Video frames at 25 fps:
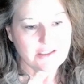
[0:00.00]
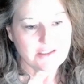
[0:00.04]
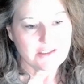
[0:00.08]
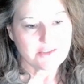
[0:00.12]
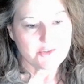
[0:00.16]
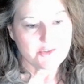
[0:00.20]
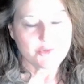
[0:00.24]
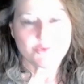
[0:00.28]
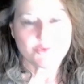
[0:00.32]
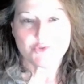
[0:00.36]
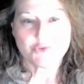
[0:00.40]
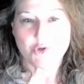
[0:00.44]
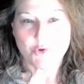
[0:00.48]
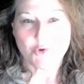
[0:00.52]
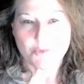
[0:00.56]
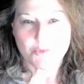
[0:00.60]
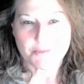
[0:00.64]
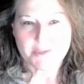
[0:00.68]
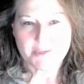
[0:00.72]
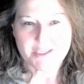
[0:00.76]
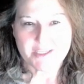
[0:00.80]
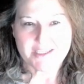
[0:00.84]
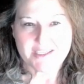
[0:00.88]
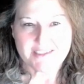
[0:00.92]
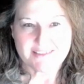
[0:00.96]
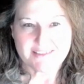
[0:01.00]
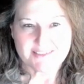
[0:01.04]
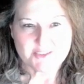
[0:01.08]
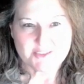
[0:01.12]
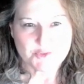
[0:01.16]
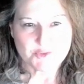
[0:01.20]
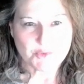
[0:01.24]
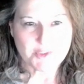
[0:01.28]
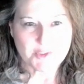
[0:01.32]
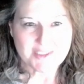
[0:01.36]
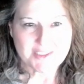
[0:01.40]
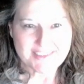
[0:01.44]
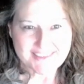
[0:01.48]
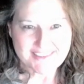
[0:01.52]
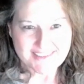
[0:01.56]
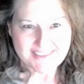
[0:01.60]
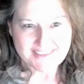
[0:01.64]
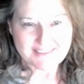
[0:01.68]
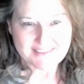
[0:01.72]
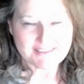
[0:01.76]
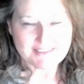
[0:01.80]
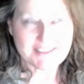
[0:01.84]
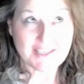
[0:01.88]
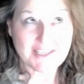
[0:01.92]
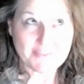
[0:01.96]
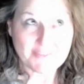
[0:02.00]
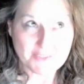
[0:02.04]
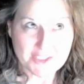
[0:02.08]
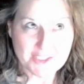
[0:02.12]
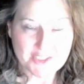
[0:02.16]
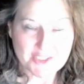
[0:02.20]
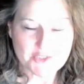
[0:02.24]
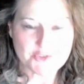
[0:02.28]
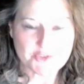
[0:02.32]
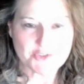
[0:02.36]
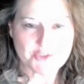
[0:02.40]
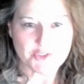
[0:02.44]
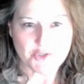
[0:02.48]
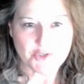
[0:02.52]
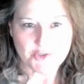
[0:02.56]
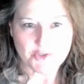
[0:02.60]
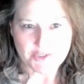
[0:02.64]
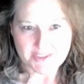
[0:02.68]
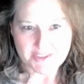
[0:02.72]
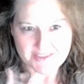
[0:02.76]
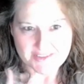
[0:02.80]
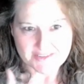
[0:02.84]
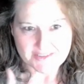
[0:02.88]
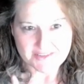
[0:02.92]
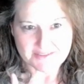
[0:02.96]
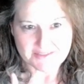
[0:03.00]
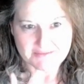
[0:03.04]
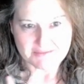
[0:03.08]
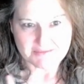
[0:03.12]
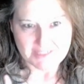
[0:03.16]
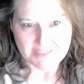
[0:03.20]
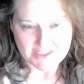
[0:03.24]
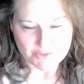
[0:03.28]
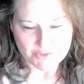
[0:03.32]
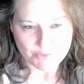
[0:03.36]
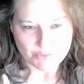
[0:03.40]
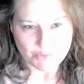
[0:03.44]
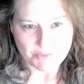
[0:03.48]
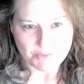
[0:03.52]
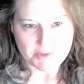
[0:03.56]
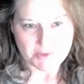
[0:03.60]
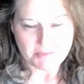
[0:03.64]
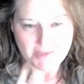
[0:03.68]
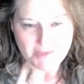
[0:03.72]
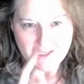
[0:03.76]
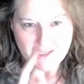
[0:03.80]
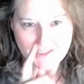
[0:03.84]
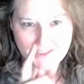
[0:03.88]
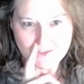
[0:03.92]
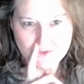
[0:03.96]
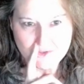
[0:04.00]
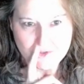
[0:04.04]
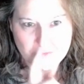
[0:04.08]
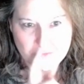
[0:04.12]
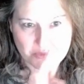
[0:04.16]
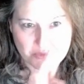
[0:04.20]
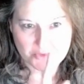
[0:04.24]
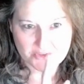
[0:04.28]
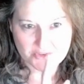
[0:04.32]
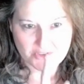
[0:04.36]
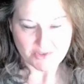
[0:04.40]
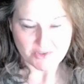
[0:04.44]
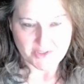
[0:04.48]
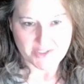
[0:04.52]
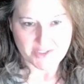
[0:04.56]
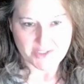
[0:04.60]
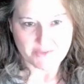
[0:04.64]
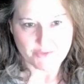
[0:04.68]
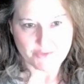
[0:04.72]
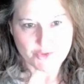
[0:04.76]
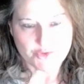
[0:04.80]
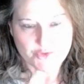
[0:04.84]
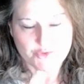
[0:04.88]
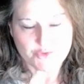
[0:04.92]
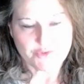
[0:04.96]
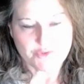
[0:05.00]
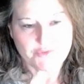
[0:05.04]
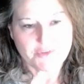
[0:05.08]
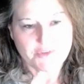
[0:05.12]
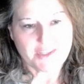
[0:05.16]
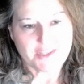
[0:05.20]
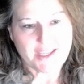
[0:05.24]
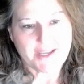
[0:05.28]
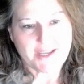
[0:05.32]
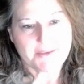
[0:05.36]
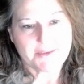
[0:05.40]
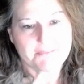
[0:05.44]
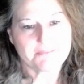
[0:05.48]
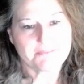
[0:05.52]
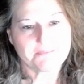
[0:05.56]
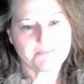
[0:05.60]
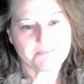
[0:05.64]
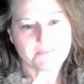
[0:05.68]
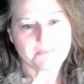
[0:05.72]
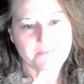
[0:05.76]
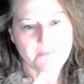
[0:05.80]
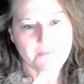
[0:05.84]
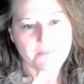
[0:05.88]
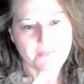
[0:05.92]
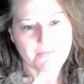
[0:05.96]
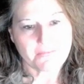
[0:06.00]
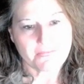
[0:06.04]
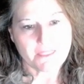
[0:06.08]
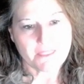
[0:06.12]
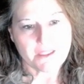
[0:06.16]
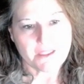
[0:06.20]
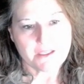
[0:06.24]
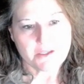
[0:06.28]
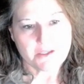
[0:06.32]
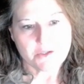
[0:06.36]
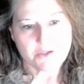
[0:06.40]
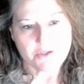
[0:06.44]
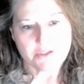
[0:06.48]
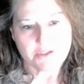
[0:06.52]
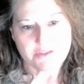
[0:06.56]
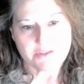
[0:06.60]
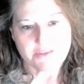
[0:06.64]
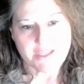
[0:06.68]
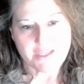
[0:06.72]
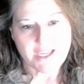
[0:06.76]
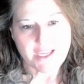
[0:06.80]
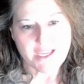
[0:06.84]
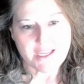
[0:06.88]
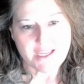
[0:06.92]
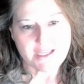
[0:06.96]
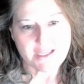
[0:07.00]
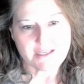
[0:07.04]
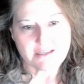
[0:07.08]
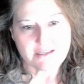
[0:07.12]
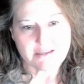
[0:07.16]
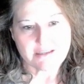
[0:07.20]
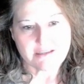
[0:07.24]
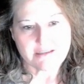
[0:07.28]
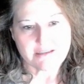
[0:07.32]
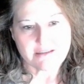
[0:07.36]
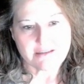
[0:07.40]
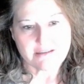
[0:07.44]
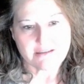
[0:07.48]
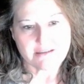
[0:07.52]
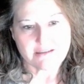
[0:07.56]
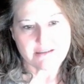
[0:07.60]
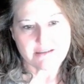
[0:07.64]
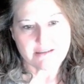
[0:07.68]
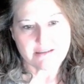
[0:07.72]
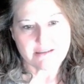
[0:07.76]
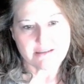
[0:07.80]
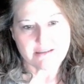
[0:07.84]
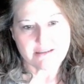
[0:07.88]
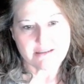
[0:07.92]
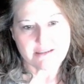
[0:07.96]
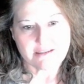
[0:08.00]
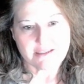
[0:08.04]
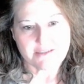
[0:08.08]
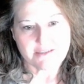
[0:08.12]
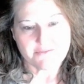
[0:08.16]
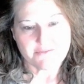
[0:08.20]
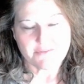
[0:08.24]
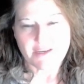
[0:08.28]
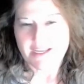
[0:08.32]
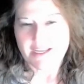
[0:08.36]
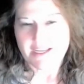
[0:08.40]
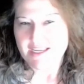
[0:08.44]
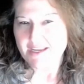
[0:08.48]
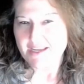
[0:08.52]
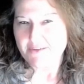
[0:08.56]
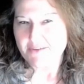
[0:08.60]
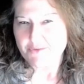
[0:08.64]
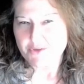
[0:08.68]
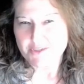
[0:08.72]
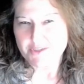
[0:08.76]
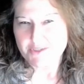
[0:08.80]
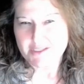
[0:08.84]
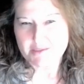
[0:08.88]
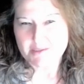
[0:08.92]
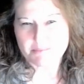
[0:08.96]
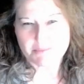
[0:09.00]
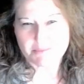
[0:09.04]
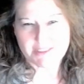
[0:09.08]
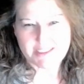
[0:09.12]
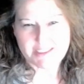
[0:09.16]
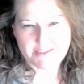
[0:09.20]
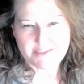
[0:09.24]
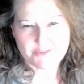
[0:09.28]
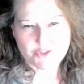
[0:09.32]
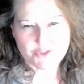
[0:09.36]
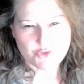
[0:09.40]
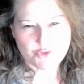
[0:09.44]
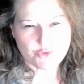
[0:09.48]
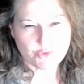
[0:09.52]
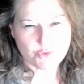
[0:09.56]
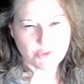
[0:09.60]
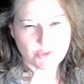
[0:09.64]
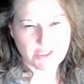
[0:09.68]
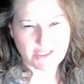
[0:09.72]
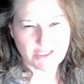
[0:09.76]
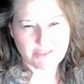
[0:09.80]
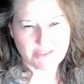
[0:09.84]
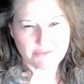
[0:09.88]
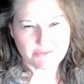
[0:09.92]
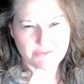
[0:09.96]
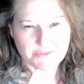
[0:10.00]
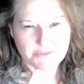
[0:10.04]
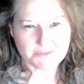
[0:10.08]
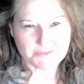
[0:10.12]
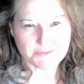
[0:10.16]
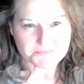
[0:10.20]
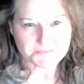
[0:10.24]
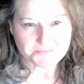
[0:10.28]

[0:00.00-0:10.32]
You told me 27 years ago, because that's when we met in June, was our anniversary for that, that if I ever didn't believe in true love,